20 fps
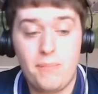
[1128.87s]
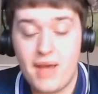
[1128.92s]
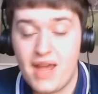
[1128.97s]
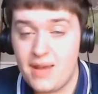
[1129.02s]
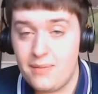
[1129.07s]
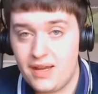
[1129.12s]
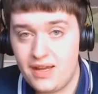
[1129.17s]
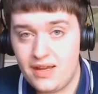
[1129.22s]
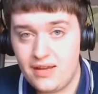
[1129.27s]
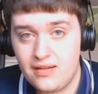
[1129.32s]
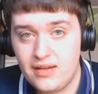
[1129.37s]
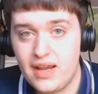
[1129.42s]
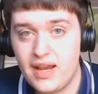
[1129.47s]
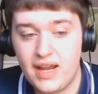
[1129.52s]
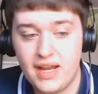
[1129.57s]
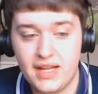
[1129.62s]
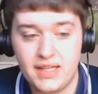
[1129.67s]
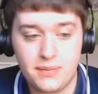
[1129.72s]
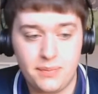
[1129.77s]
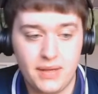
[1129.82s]
maybe
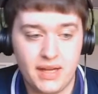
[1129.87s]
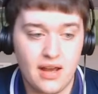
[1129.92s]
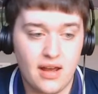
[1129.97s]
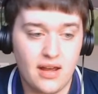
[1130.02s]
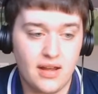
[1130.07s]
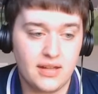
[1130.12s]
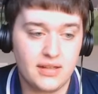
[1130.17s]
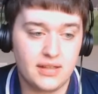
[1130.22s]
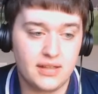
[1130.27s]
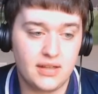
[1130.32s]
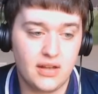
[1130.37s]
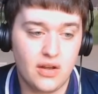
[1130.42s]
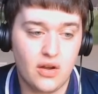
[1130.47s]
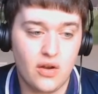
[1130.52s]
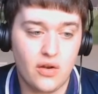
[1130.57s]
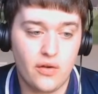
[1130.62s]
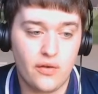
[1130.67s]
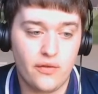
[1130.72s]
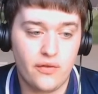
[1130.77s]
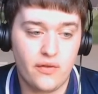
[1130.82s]
it's because
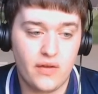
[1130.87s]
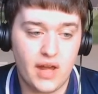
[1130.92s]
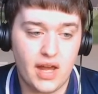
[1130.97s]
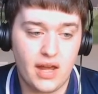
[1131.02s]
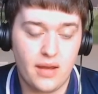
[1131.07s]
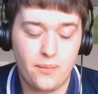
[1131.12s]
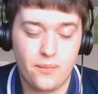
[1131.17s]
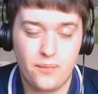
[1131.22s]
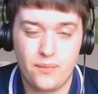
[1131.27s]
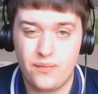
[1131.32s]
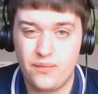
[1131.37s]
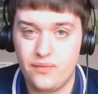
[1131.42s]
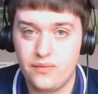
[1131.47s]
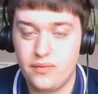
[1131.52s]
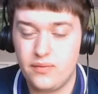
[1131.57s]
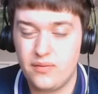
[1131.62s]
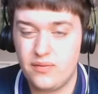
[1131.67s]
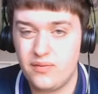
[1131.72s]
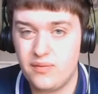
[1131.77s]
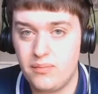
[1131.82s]
of
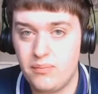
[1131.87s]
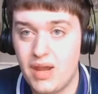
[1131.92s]
um,